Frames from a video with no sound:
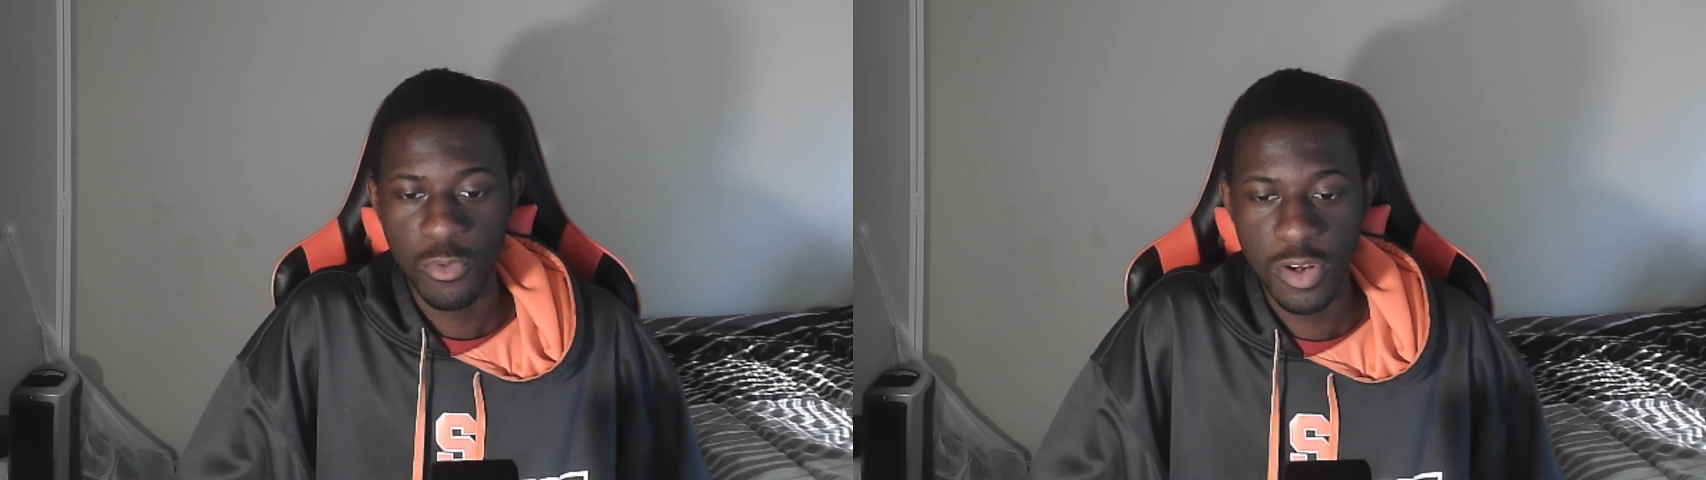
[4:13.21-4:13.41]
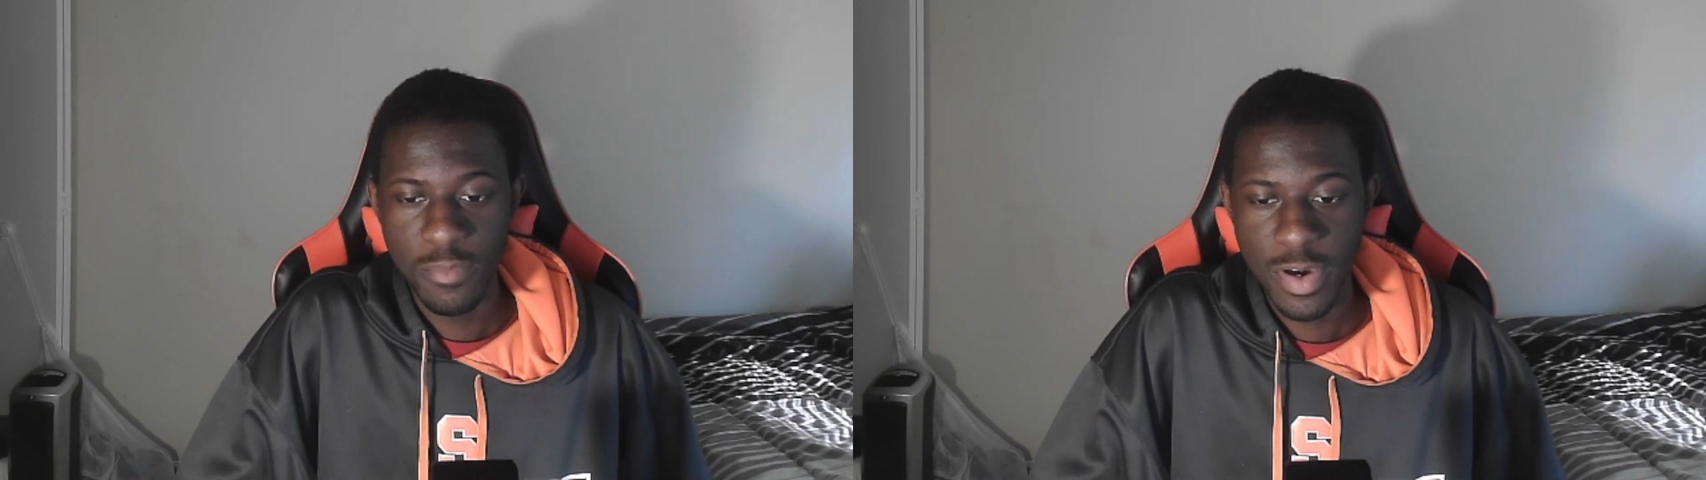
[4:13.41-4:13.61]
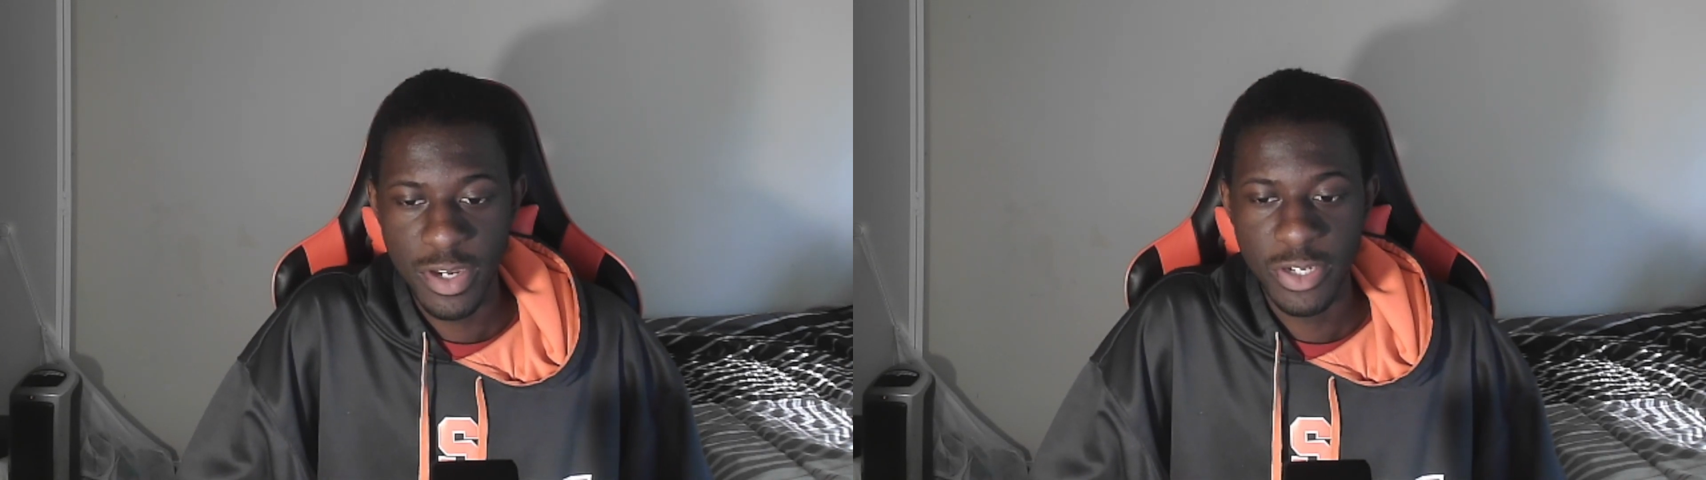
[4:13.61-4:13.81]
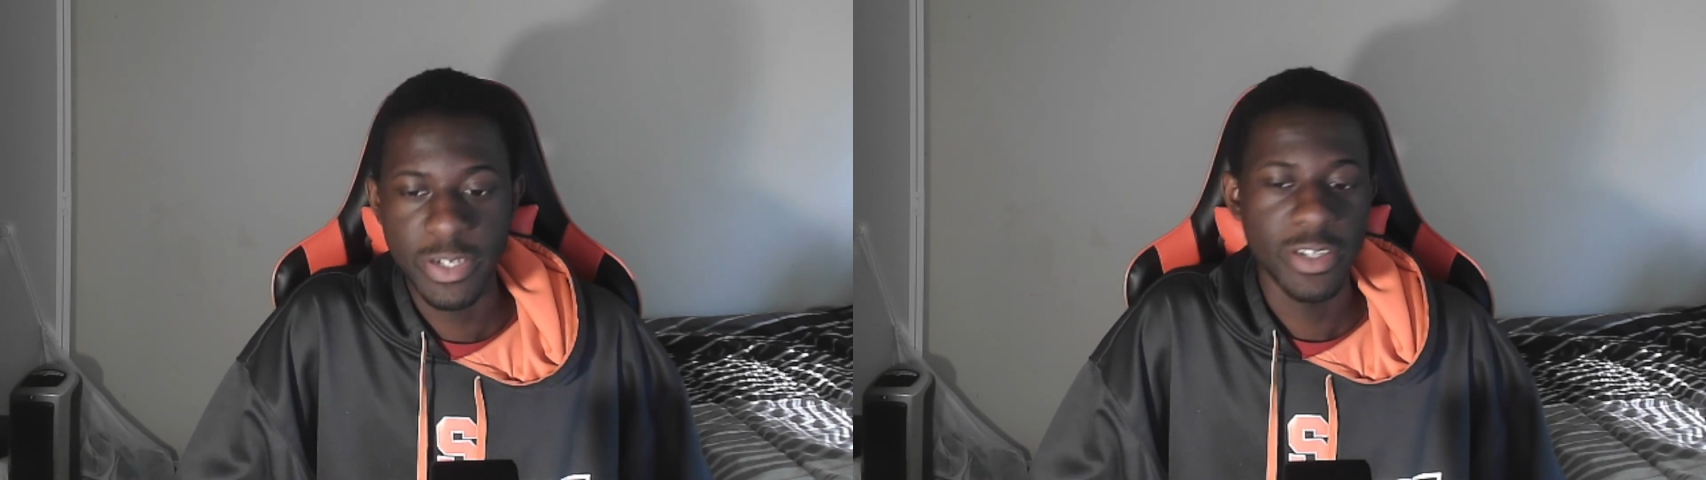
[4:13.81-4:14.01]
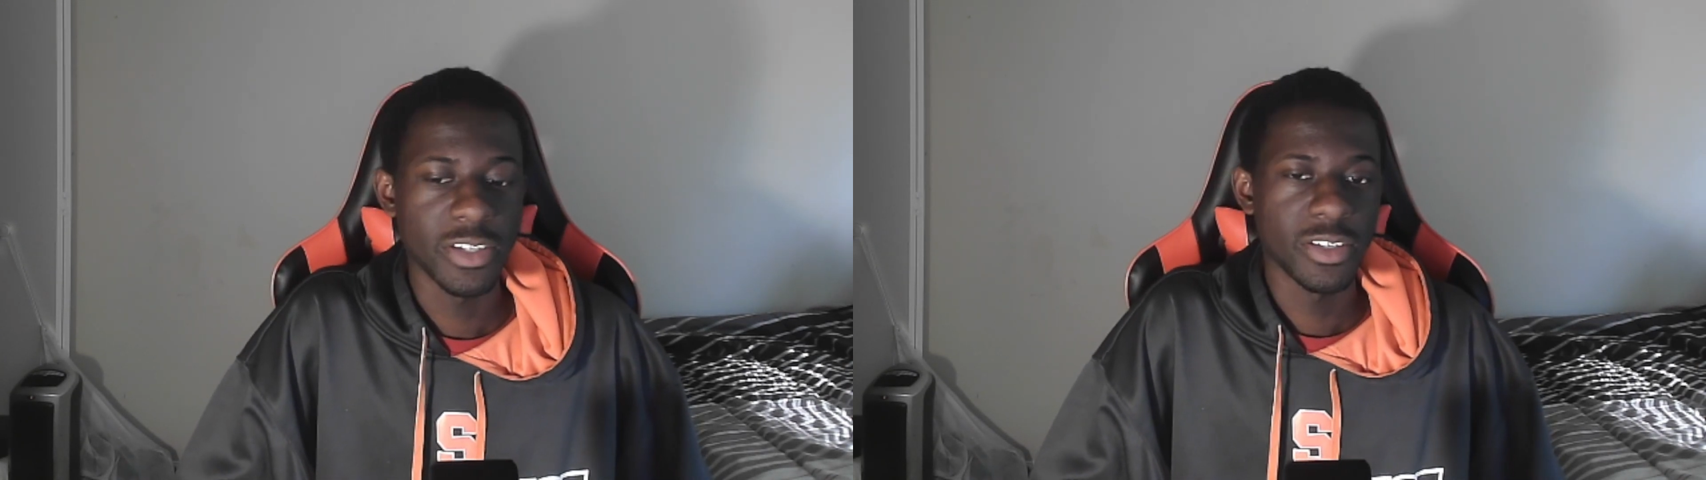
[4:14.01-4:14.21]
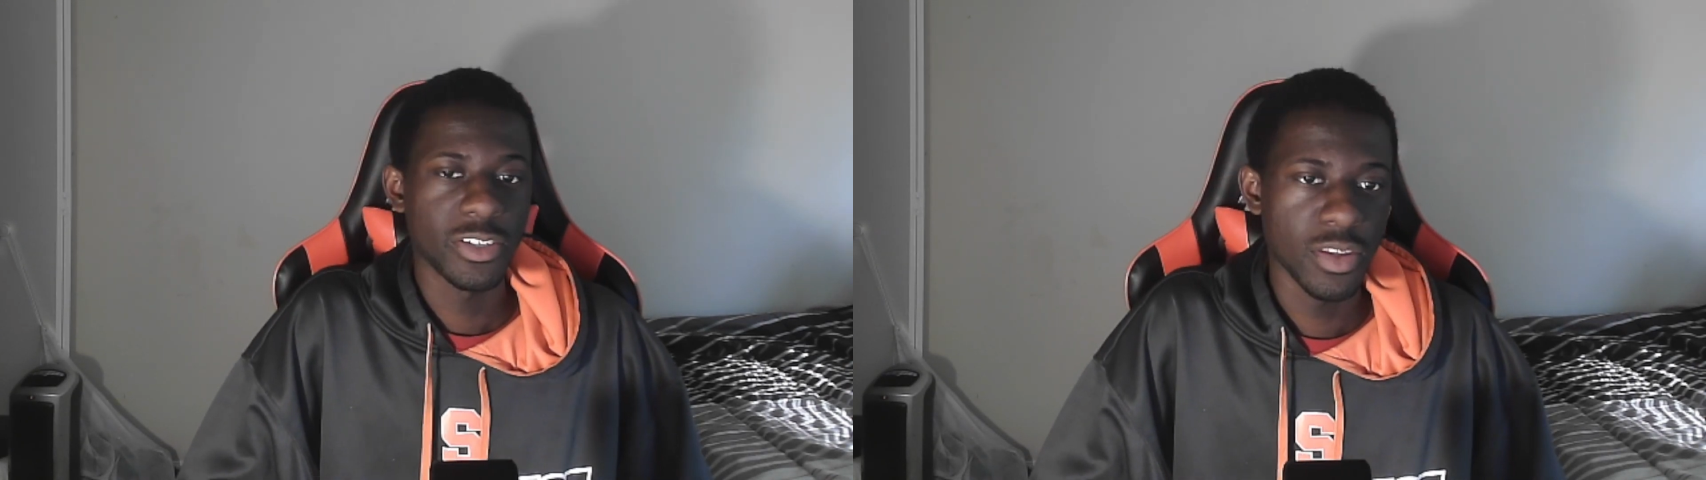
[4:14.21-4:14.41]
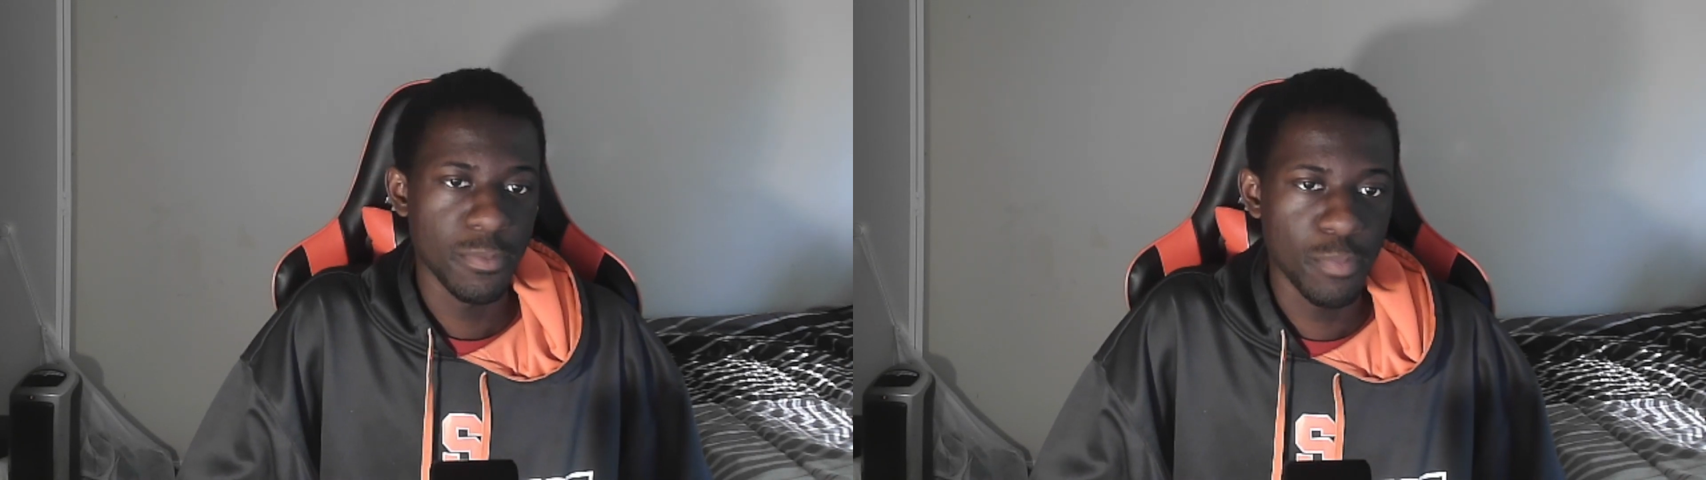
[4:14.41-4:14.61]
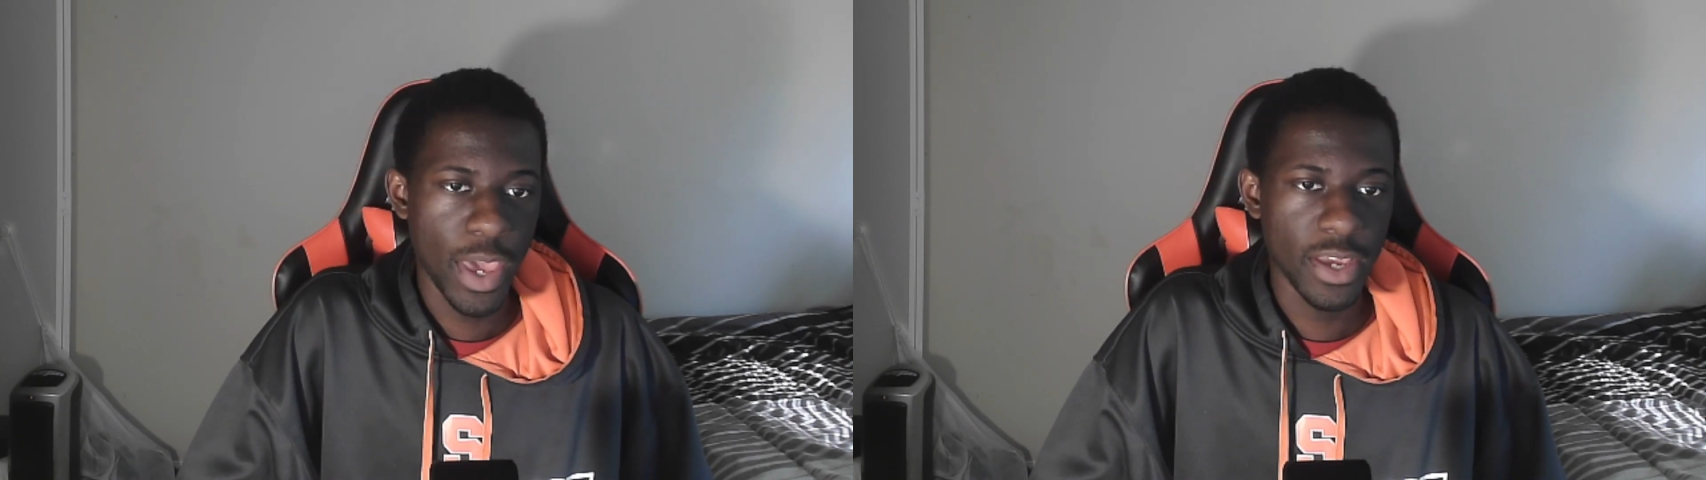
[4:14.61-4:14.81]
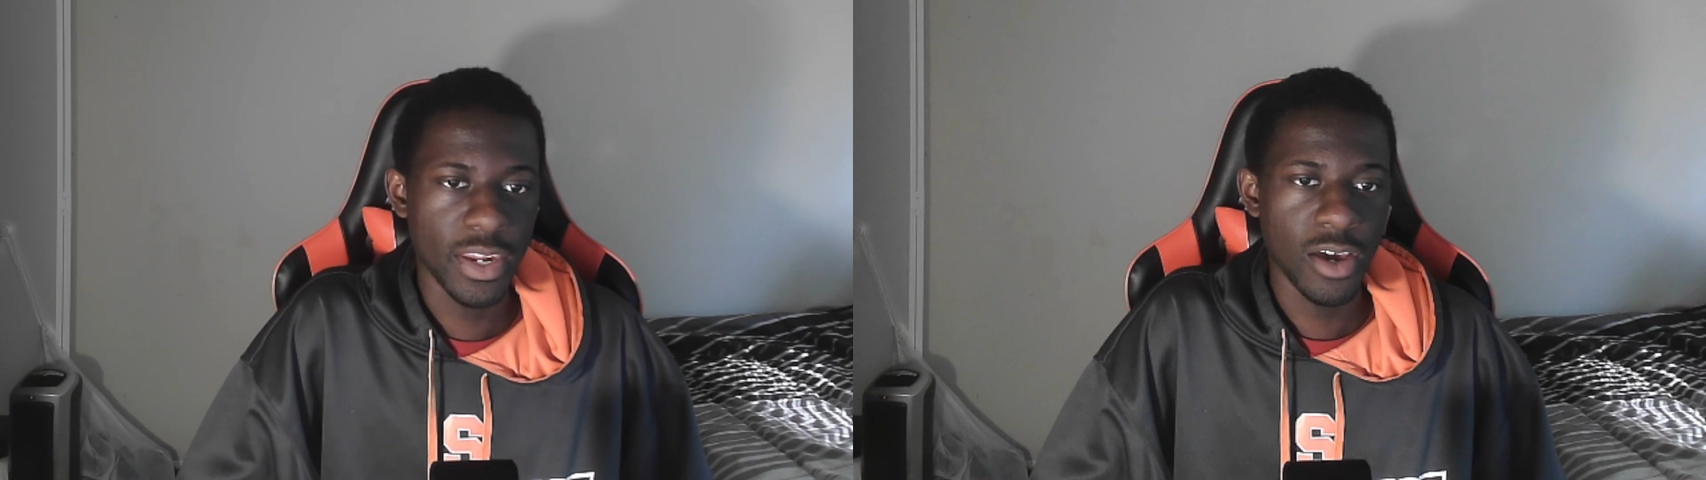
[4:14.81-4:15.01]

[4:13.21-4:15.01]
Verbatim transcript: pretty much, banging